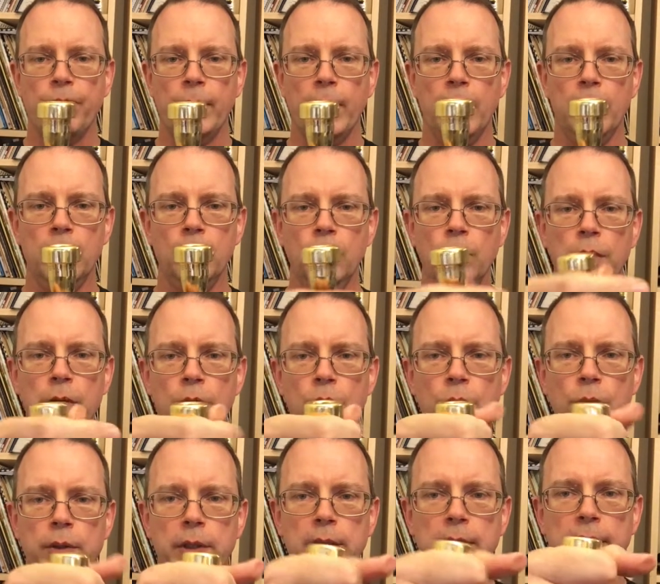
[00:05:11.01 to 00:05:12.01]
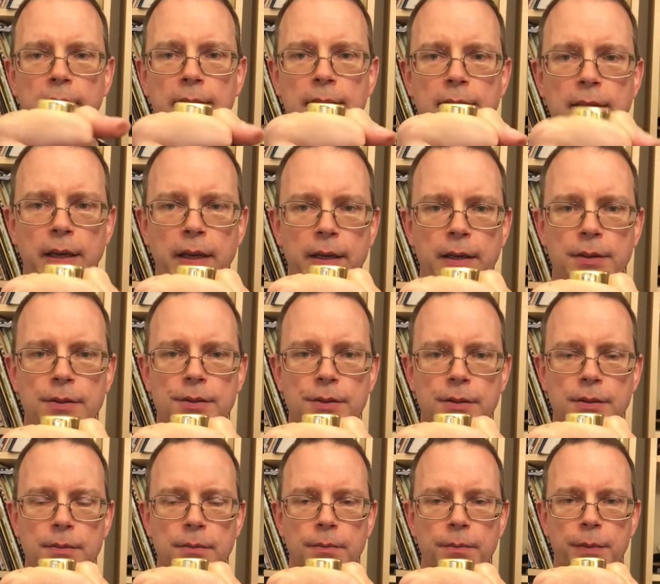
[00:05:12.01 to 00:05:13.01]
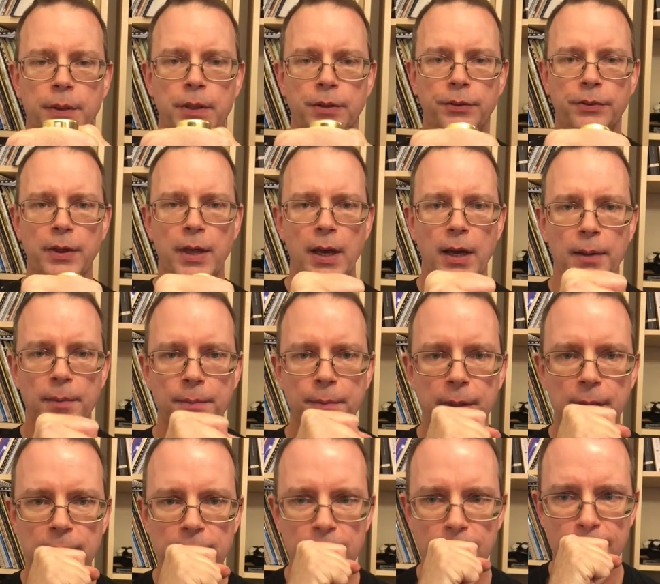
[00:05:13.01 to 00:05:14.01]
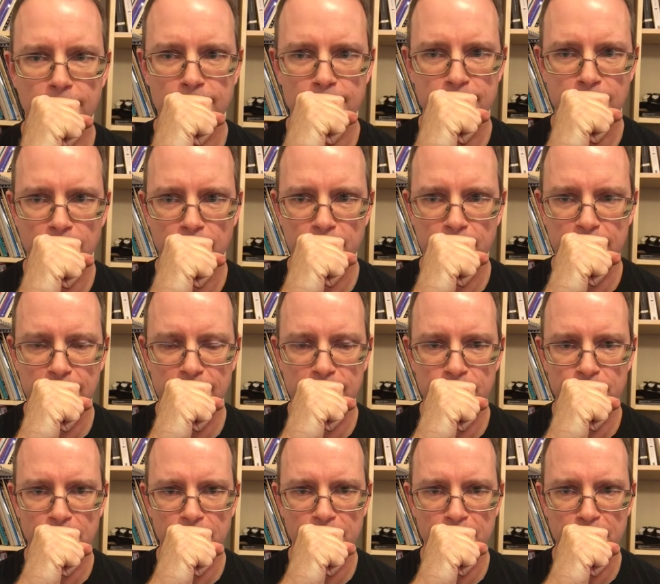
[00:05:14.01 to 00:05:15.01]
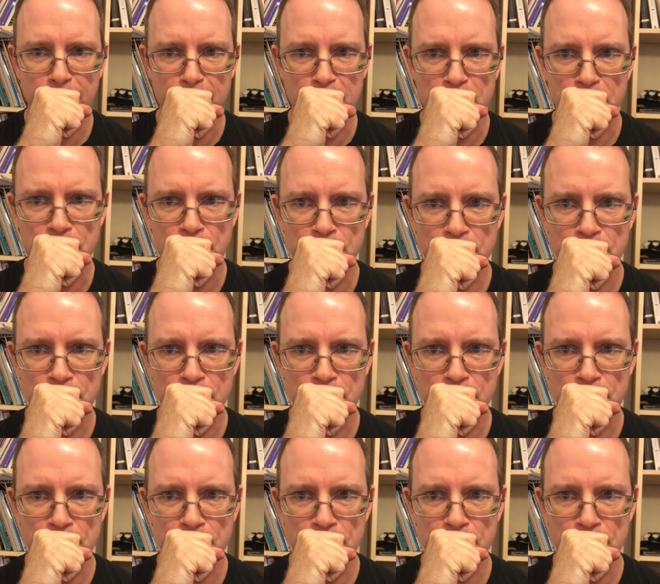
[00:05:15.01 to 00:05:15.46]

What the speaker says: I don't want to hold it like this because that means I can jam it against my face.